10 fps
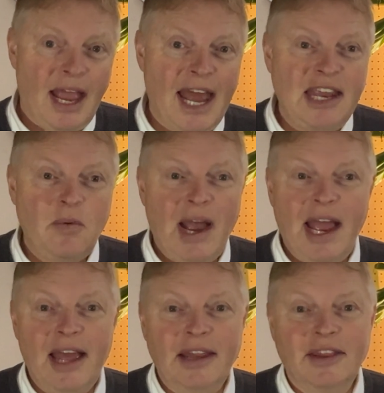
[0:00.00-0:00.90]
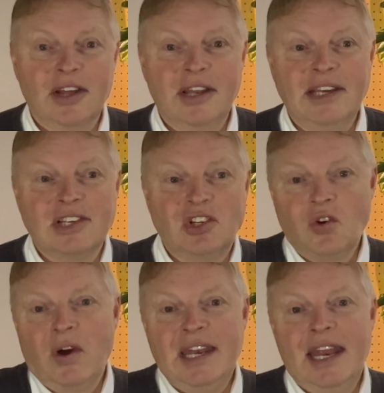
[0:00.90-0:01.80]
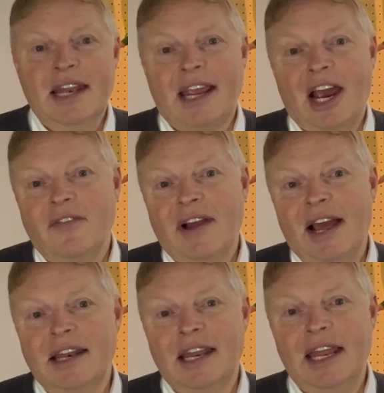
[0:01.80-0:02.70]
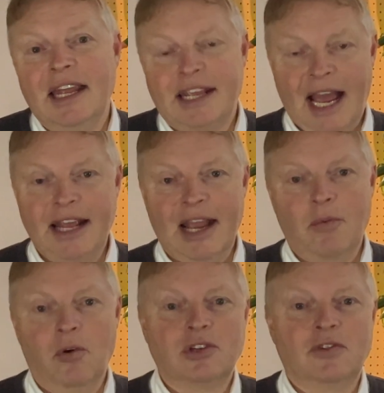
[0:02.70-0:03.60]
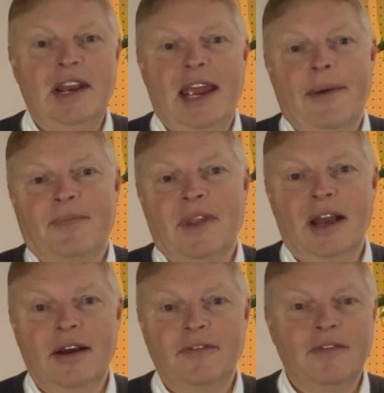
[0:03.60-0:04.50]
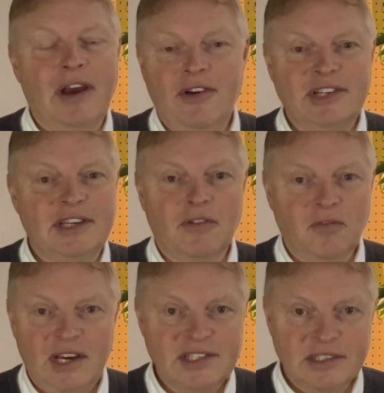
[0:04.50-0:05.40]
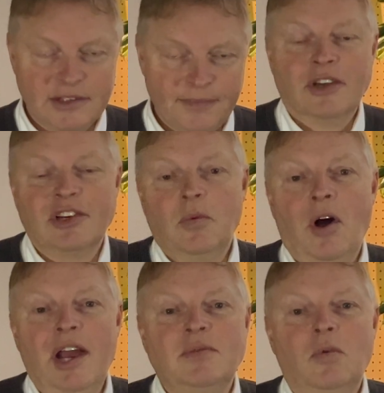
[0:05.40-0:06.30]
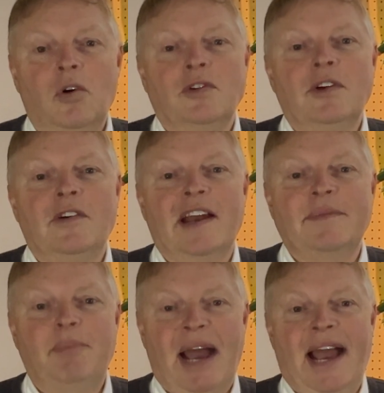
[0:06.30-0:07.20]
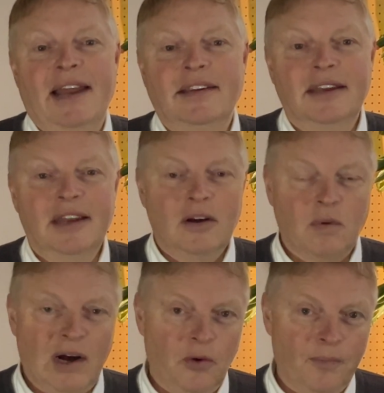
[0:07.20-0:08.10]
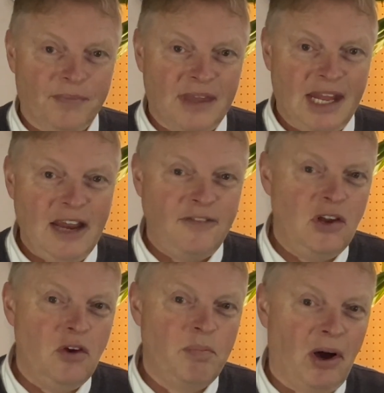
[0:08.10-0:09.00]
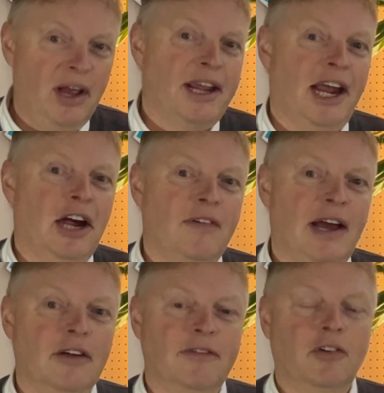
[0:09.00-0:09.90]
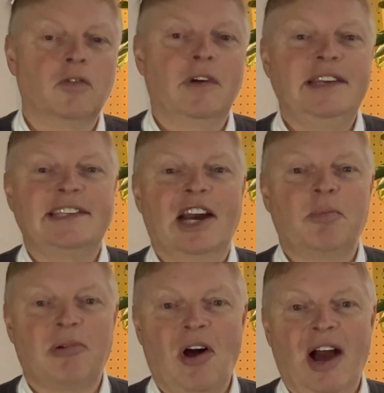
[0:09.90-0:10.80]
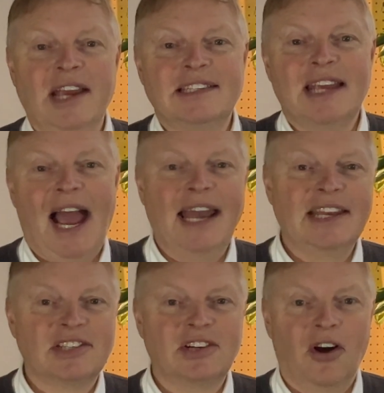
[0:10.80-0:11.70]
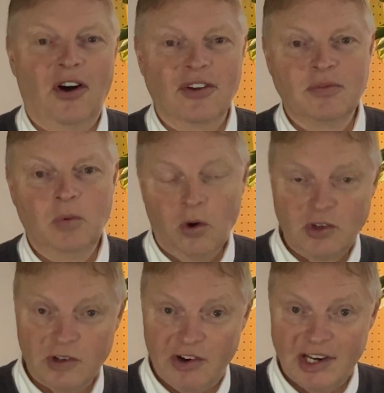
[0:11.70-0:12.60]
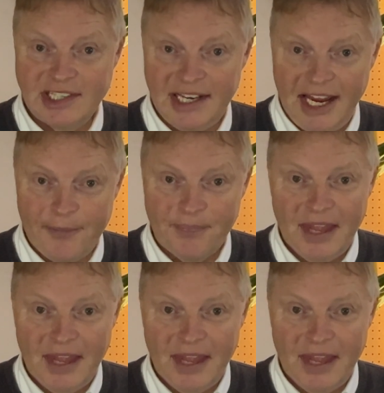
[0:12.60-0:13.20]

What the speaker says: Anywhere that is a joint in the caravan, it can get water in it for various different reasons. So why is water ingress bad? Well, if you buy a caravan at full retail price and it's got water ingress in it,